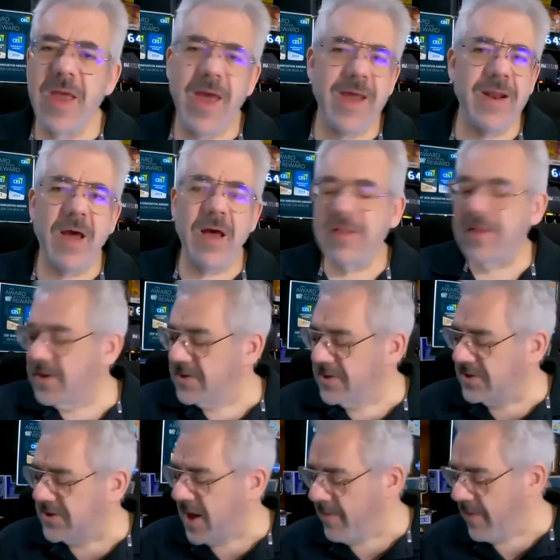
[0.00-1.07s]
And Huddly's
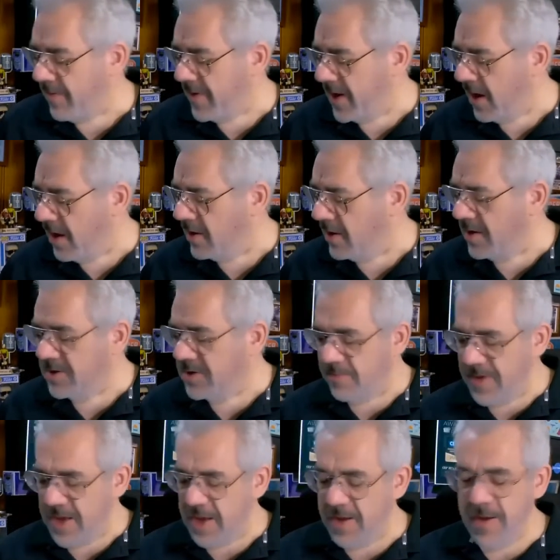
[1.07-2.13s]
the same. I mean, Huddly to
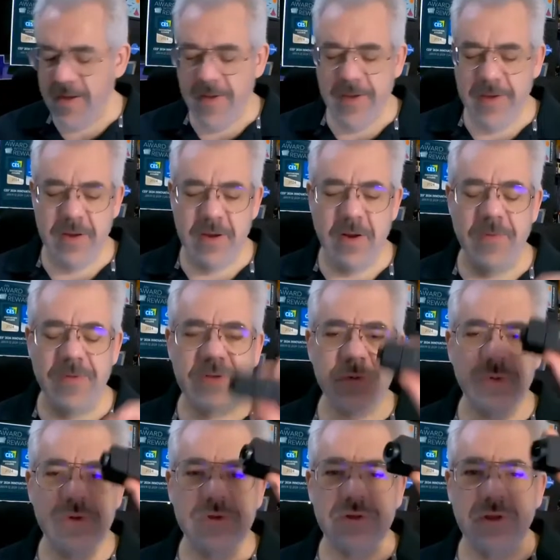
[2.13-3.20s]
me you know this
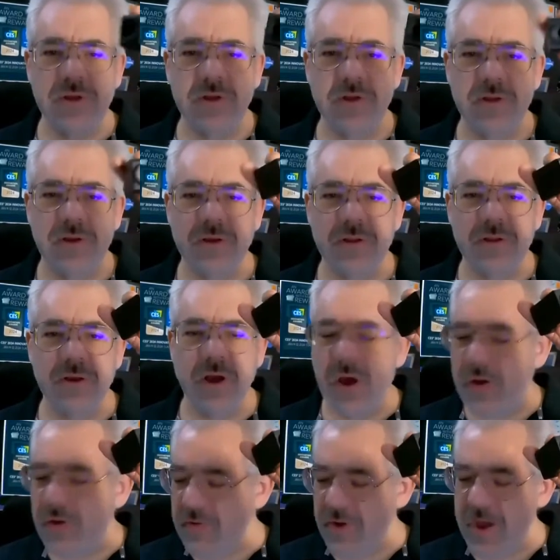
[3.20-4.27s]
was the the the
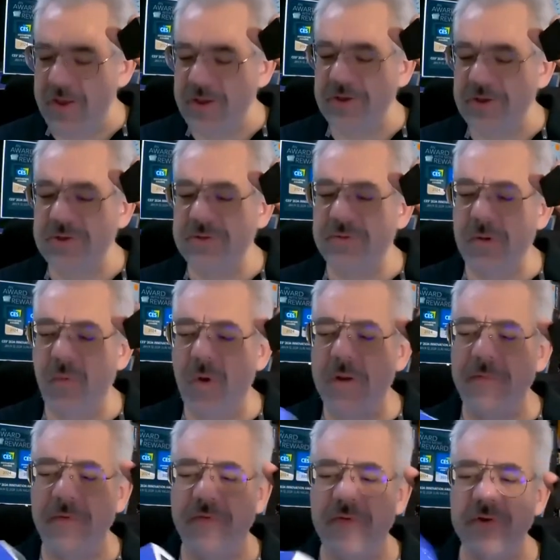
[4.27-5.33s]
go right this is what one
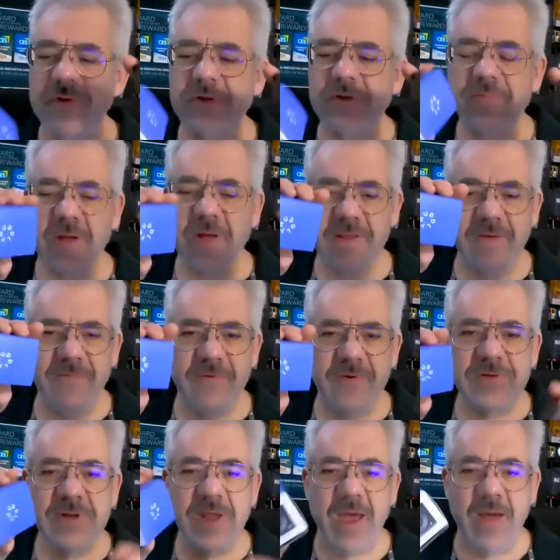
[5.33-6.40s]
of the first if not the
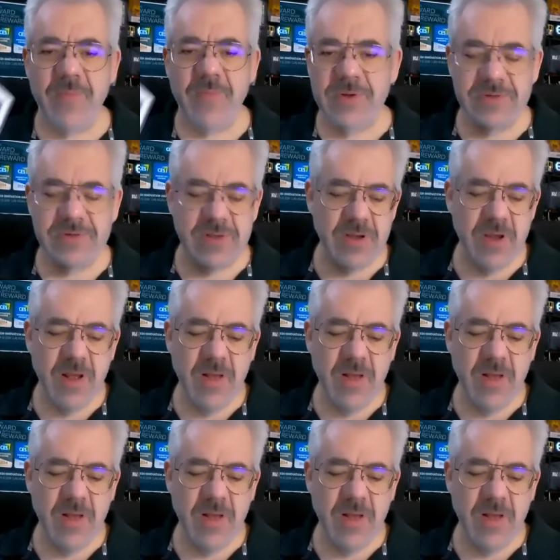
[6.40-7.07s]
first cameras uh,